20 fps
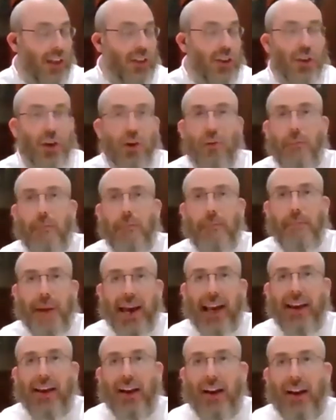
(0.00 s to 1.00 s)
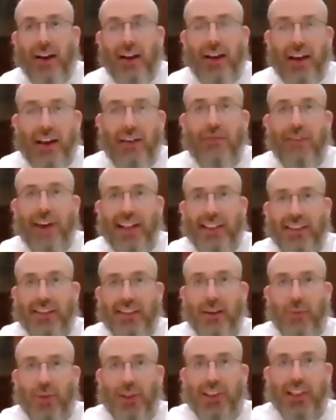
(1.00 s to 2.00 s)
there's two mega
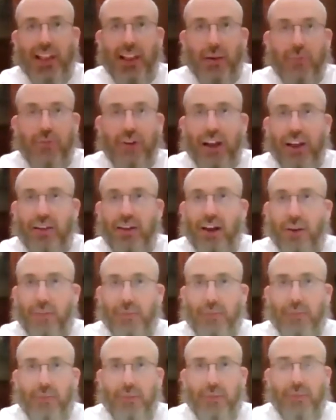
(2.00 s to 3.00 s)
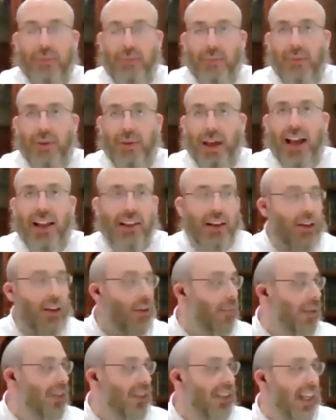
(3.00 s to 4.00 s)
events that we celebrate on
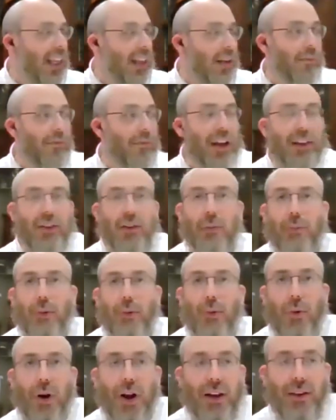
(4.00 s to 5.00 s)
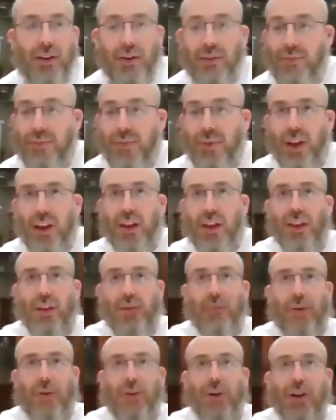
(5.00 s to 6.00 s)
Chanukah. We celebrate, number one,
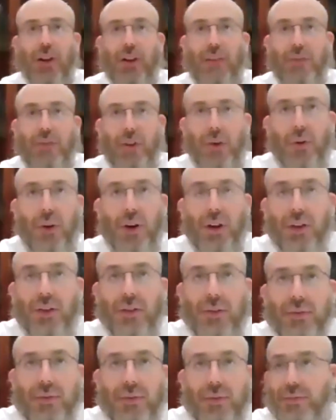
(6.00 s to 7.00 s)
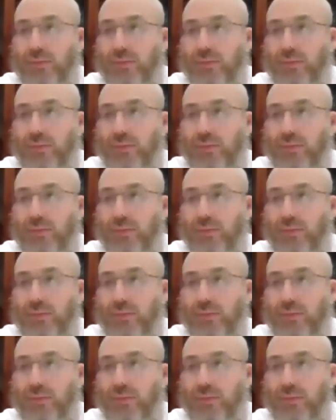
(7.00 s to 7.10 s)
the miracle of the oil.